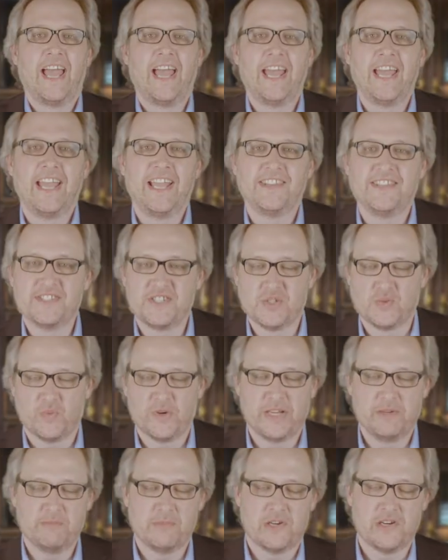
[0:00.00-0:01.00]
Hey, this is
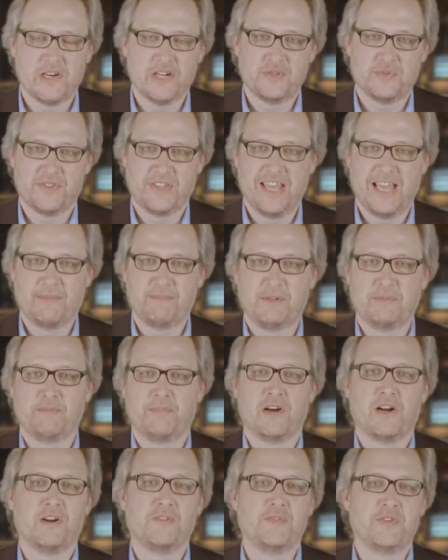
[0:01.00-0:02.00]
Wayne Barnes with Kaplan
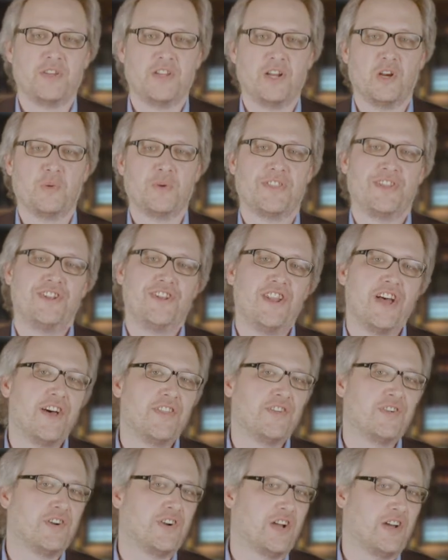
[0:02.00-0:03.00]
Bar Review here with
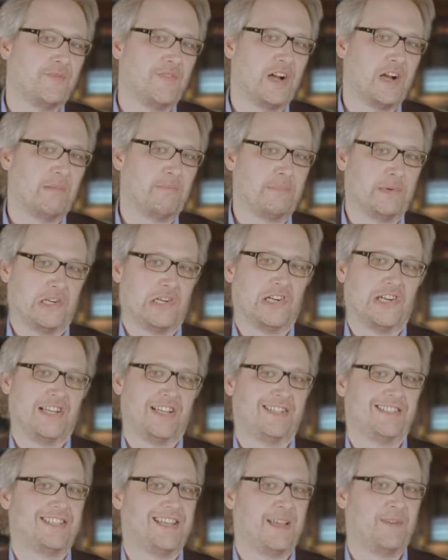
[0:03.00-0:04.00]
another of our bar
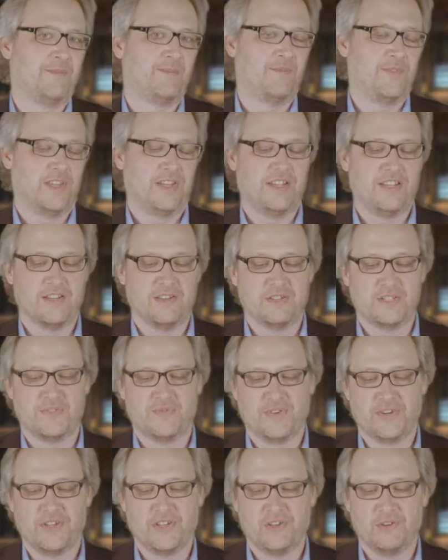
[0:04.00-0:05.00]
exam videos
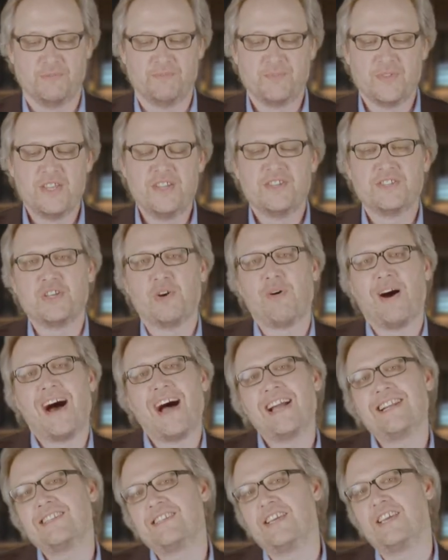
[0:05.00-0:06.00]
for you. So
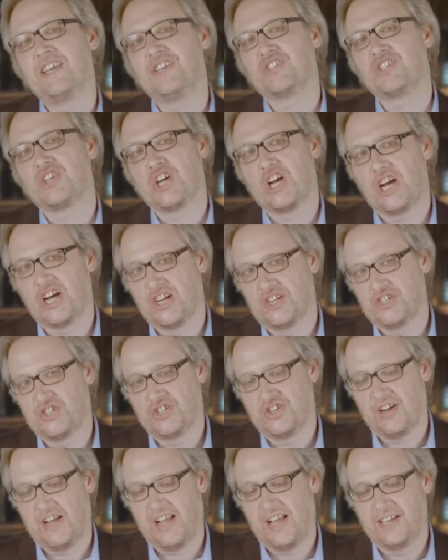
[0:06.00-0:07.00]
I teach
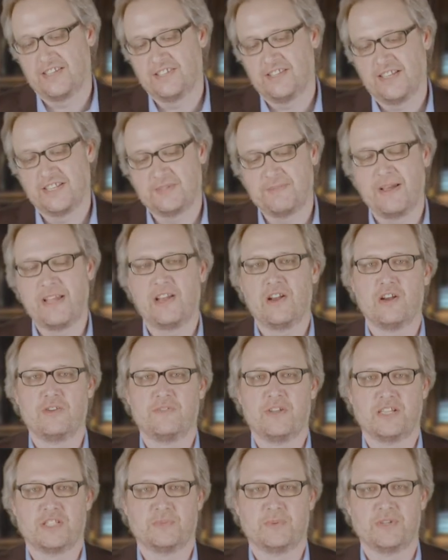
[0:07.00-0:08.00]
contracts, and that's my area
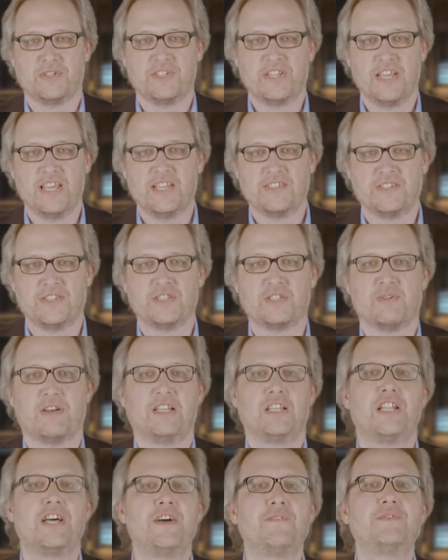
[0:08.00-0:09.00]
of expertise, and so I
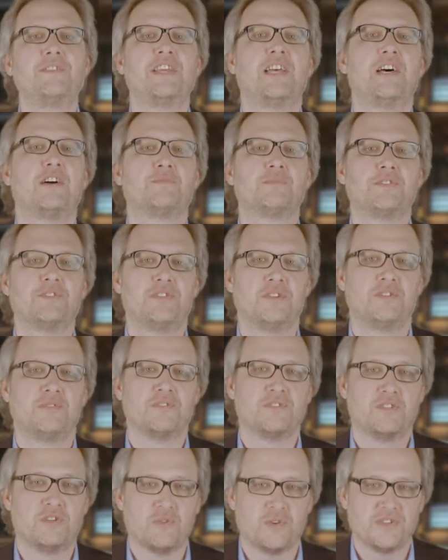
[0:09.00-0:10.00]
love to help
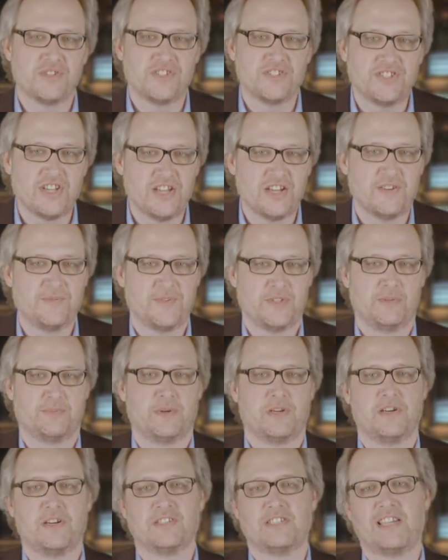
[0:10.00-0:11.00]
students who are studying for the
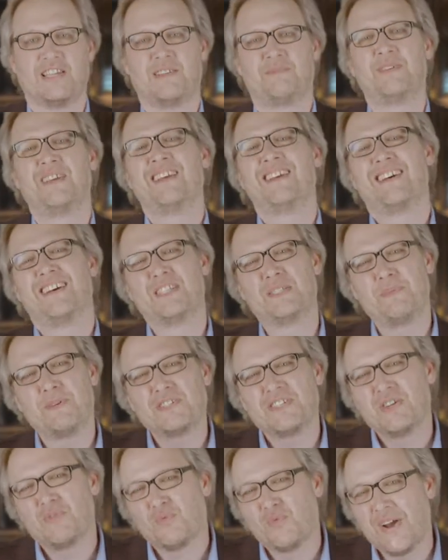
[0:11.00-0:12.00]
bar exam,
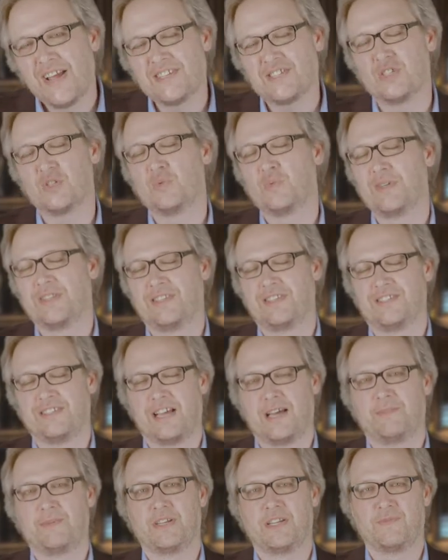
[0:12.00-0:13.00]
especially wrestle with the
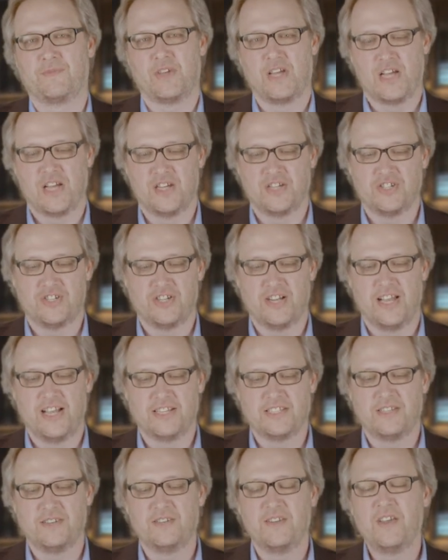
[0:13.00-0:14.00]
topic of
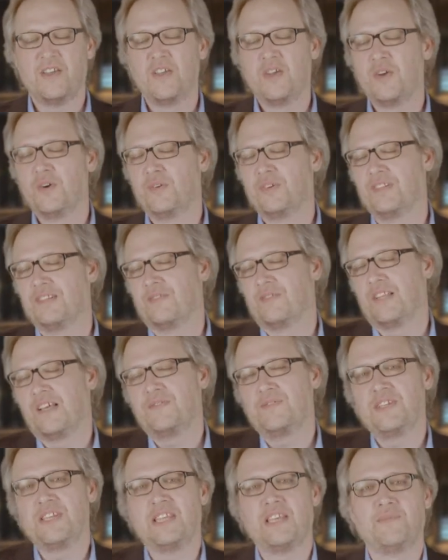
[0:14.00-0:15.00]
contracts. And we'd
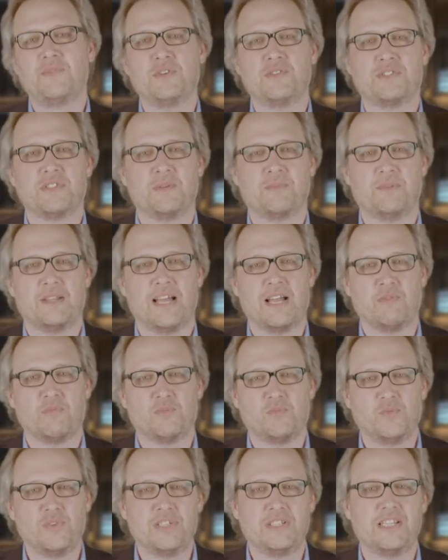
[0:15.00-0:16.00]
love to give you some
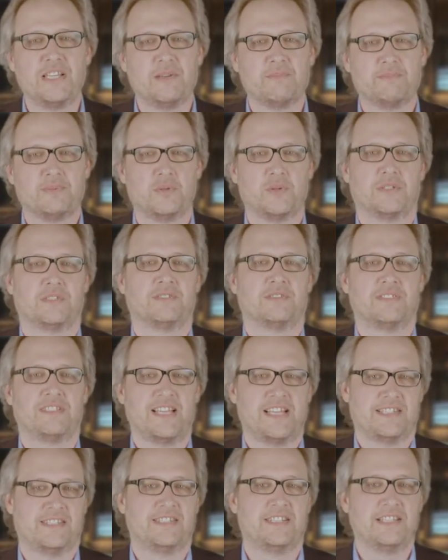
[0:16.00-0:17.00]
really important
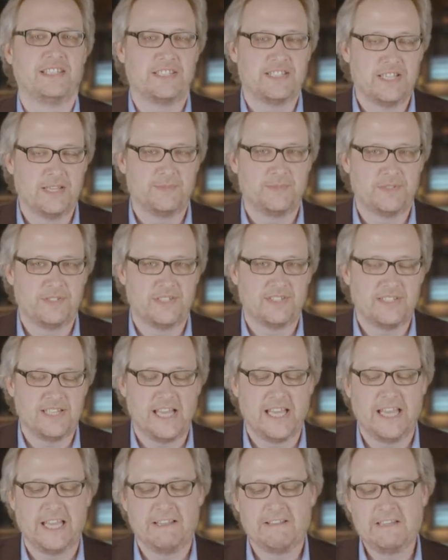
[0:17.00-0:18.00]
testing tips to
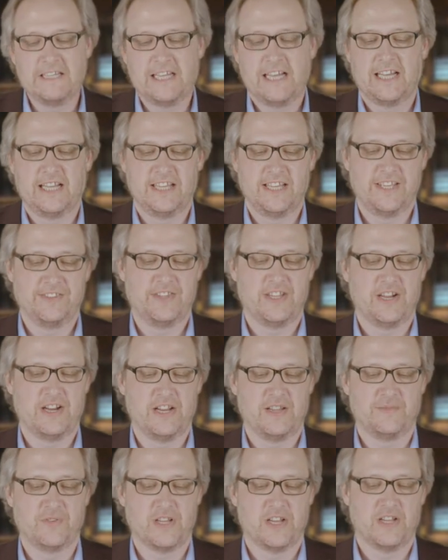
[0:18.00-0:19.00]
take in the
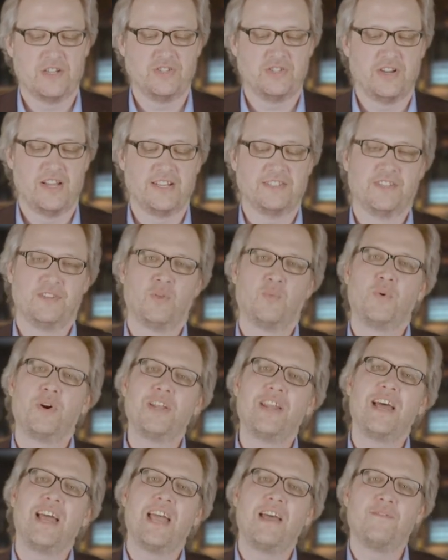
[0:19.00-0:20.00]
area of contracts. And the
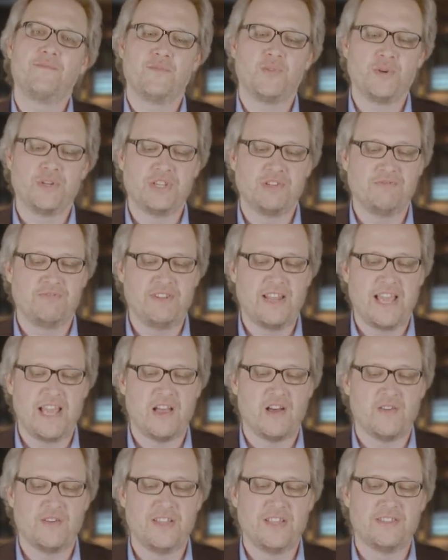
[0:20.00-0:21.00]
one I have for you
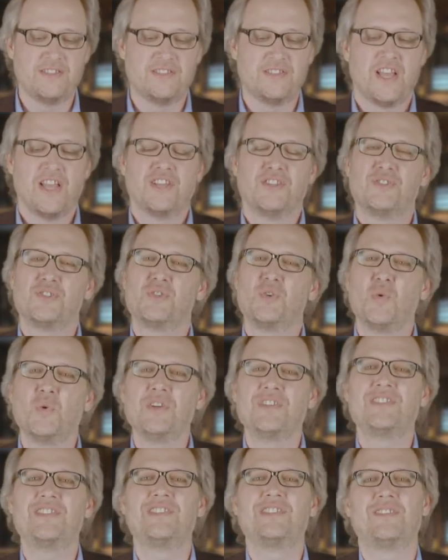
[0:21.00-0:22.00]
now is
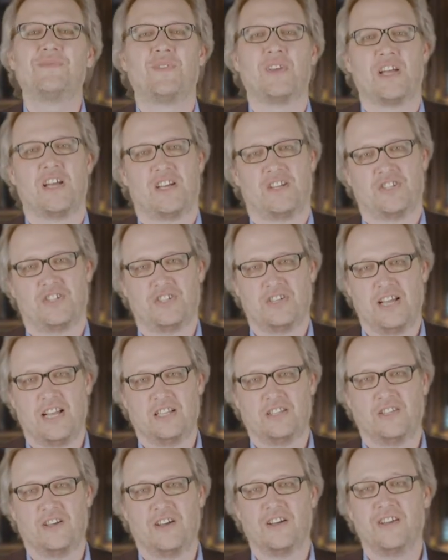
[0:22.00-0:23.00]
sources of
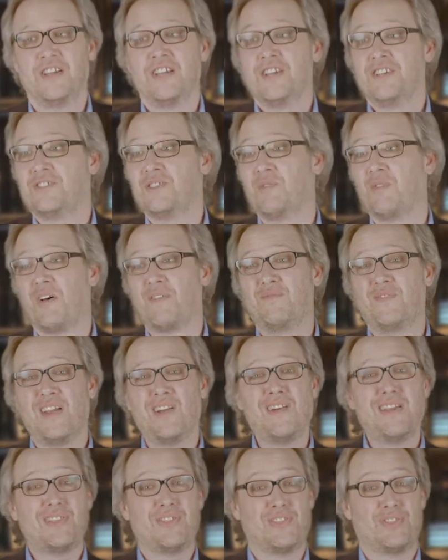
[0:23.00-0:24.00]
contract law. So a
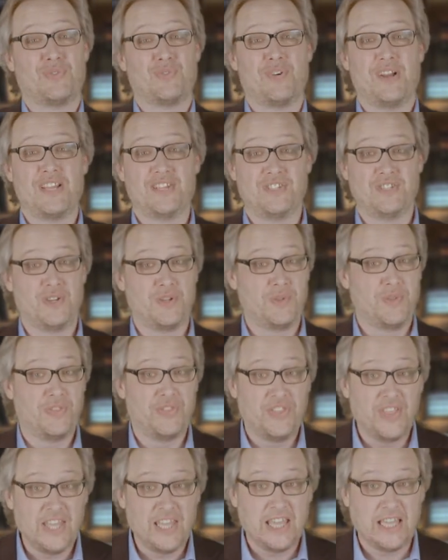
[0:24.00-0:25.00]
very threshold
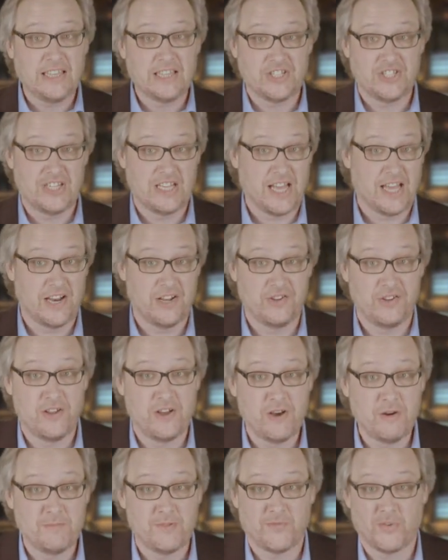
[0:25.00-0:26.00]
thing that you got to
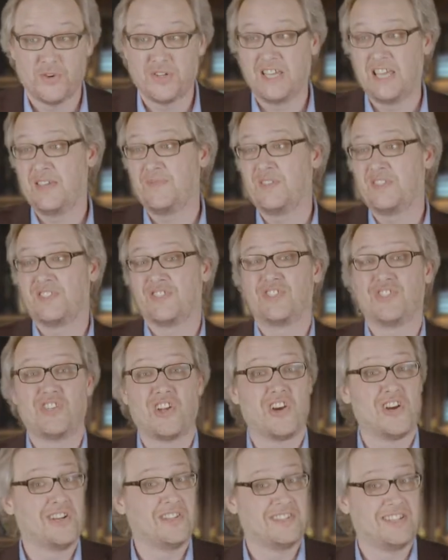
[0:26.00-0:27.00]
know before you even
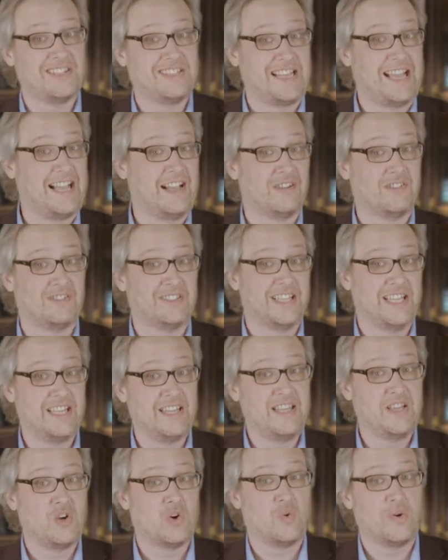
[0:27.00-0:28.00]
start to tackle
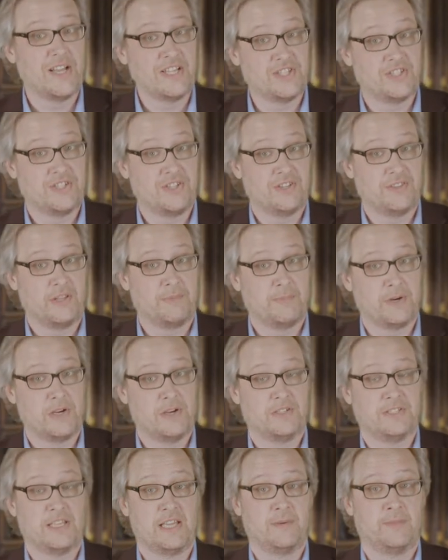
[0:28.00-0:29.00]
any question on the
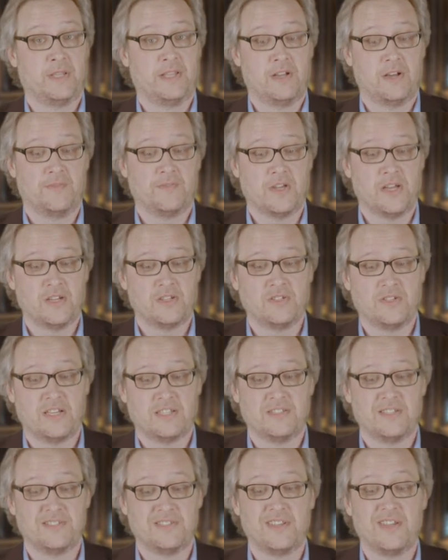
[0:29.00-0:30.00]
bar exam in the area of
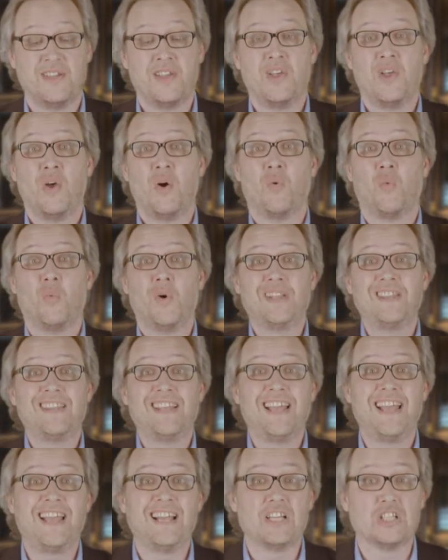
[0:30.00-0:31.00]
contracts is, what the
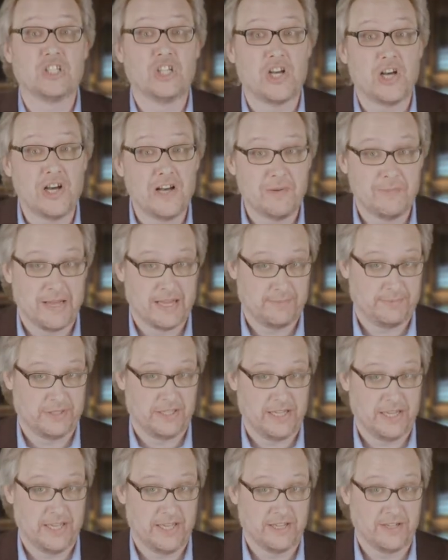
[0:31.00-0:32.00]
heck law am I
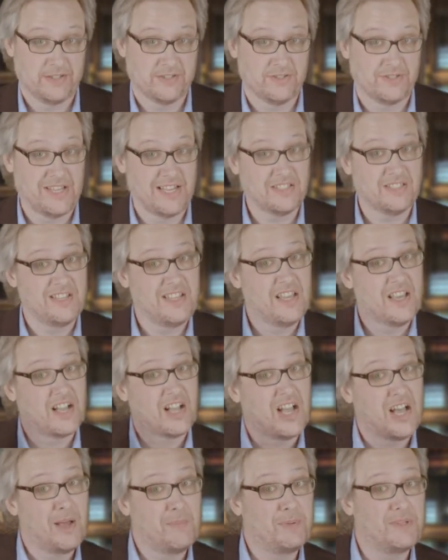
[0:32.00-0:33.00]
applying? Because there's actually a
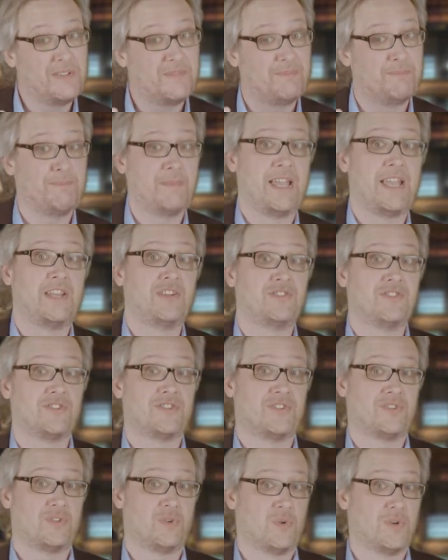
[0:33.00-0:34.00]
couple of major
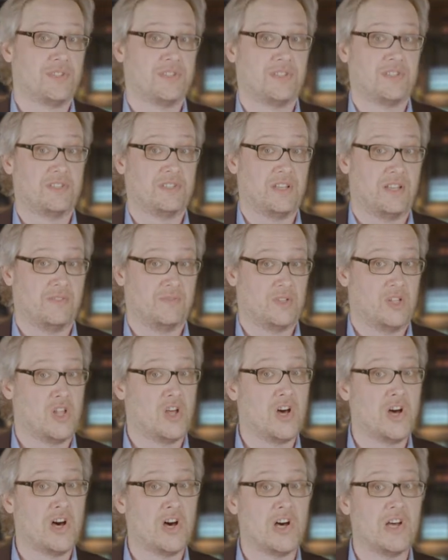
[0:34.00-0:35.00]
sources of
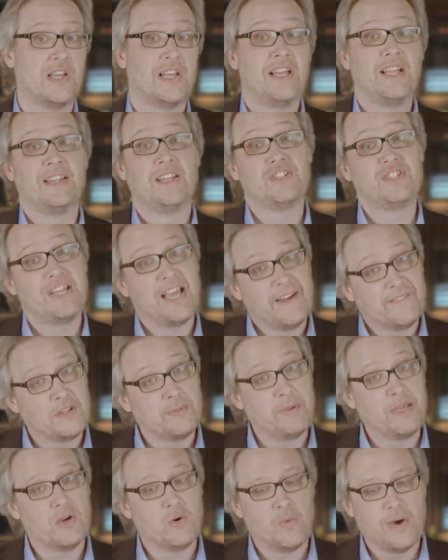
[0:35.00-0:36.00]
law that you have to
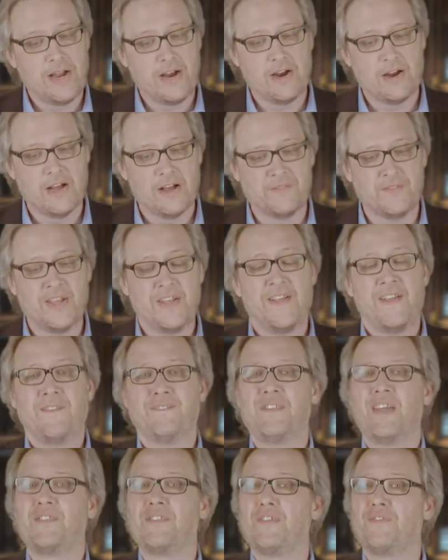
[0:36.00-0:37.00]
be aware of.
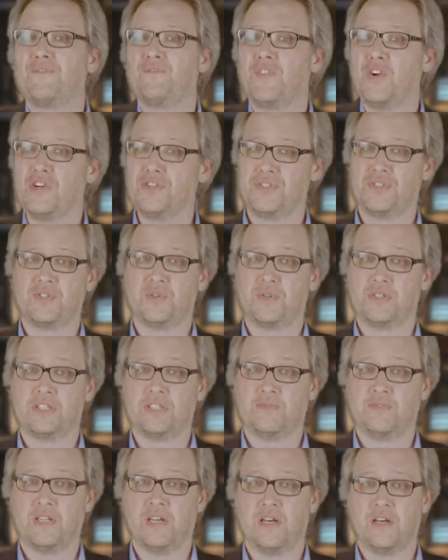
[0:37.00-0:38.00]
Now, the first source
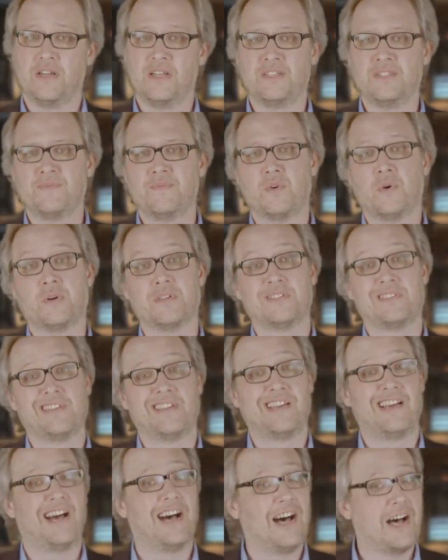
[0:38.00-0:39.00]
of law is, of course, the
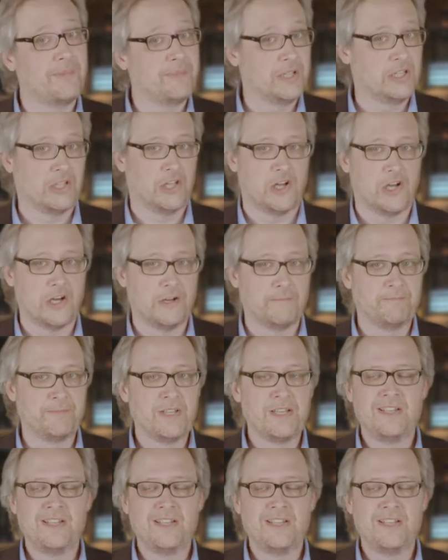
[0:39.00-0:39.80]
common law.